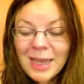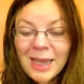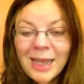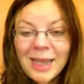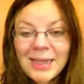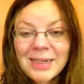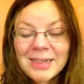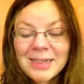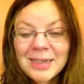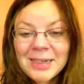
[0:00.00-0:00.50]

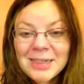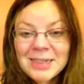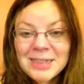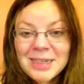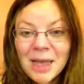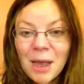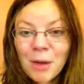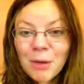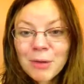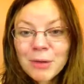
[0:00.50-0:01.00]
and it is
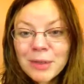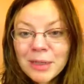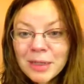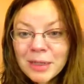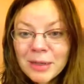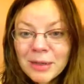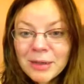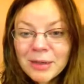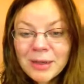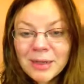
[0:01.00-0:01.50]
now
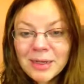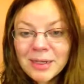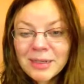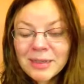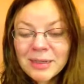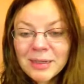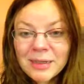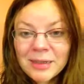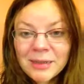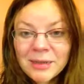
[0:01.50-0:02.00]
clear,
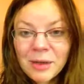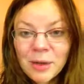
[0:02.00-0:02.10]
and the